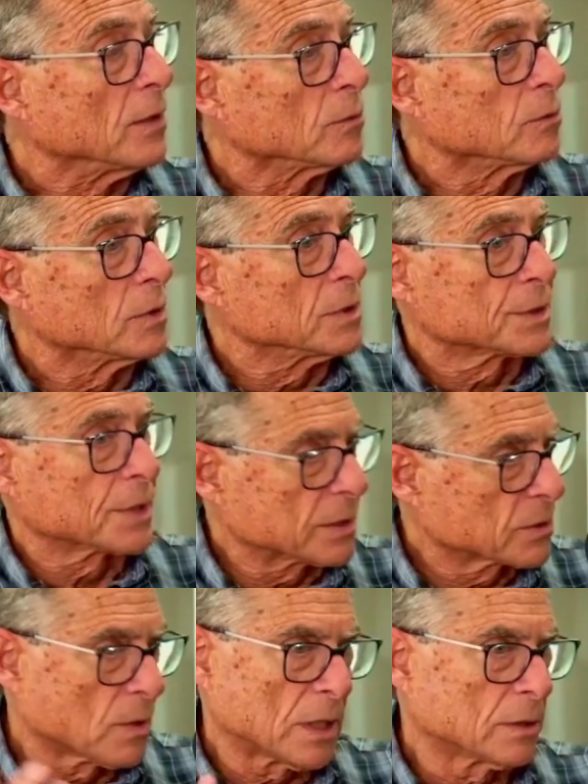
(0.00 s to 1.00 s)
Where it says,
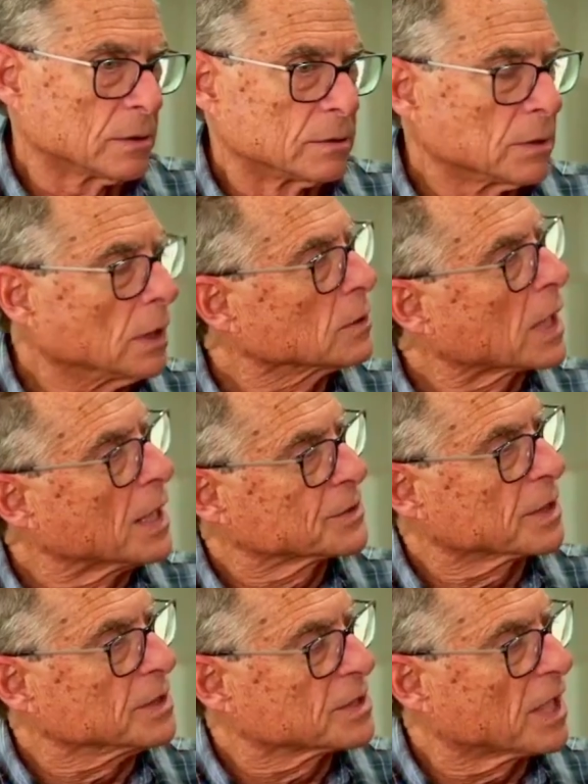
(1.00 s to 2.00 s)
well, God's
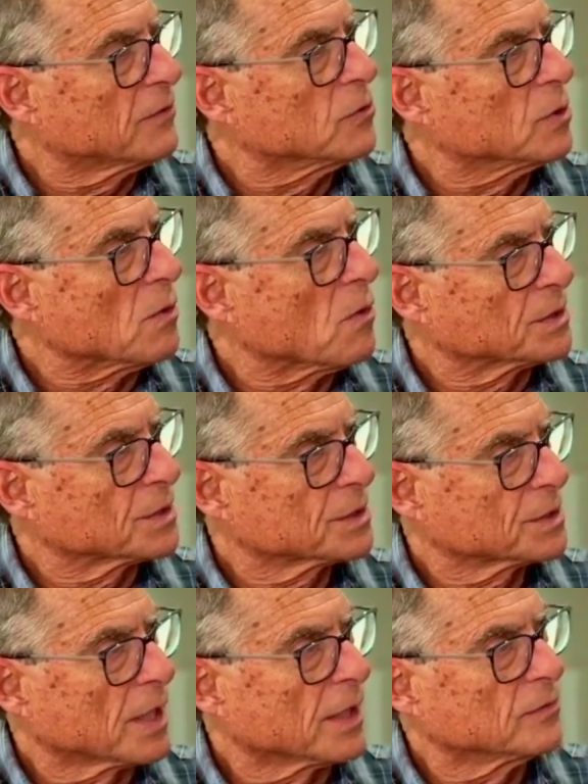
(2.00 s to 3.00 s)
going to save who he wants to save.